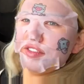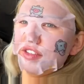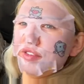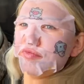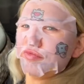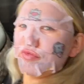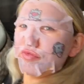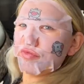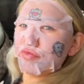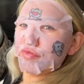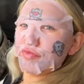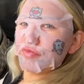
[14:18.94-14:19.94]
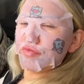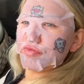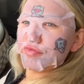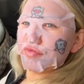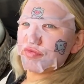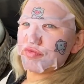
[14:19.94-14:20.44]
We're sitting and
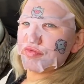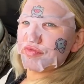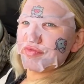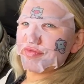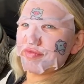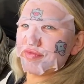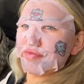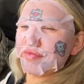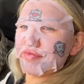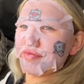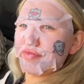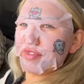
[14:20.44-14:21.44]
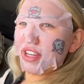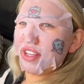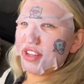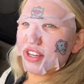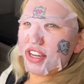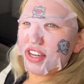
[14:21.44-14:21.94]
slaying and serving. And
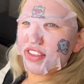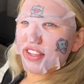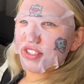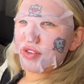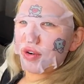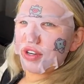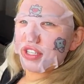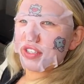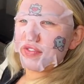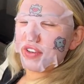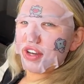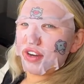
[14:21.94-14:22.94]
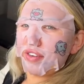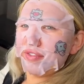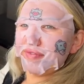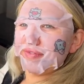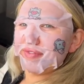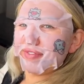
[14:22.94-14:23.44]
looking at this gorgeous view.
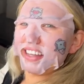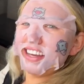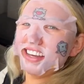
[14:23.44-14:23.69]
Like